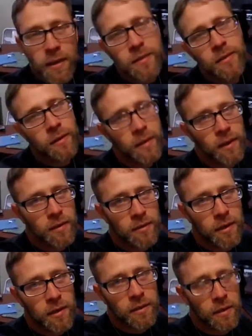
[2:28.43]
It's dark
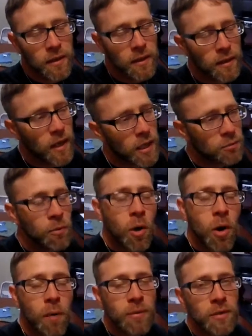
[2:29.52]
outside. Guys, we
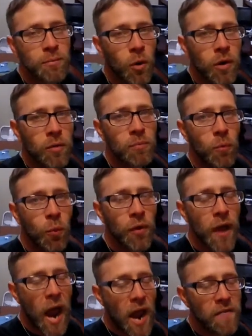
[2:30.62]
woke up this morning
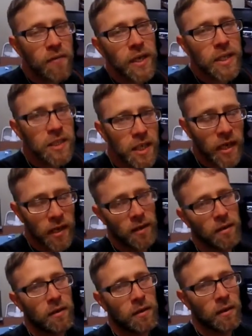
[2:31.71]
with every intent,
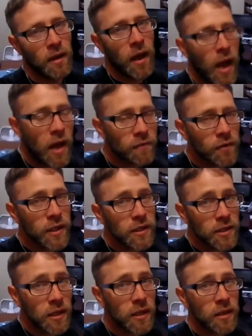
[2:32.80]
every
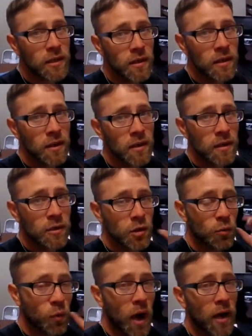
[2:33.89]
intent
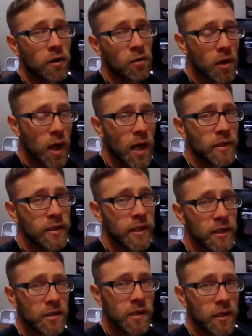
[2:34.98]
to Rhino line the
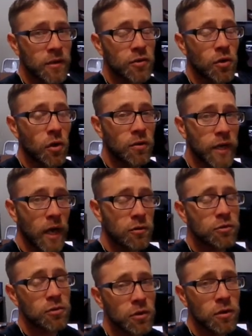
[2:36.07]
antennas on the
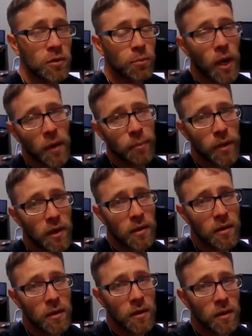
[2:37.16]
altitude and the black bear.
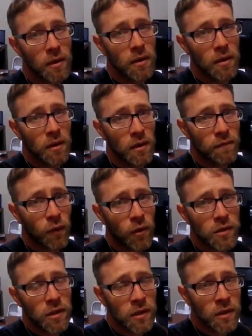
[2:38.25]

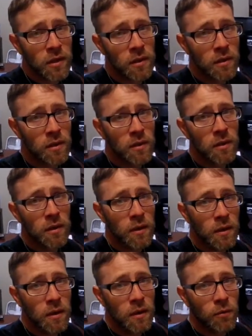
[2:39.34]
Unfortunately,
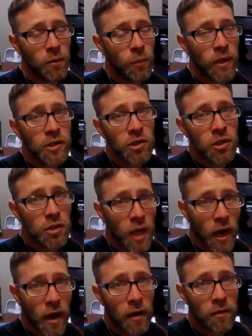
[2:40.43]
we went to
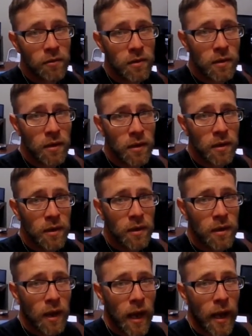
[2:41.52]
town
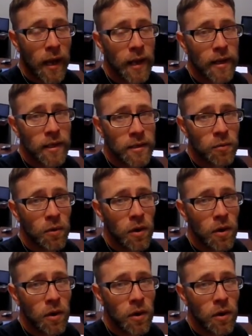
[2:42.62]
and,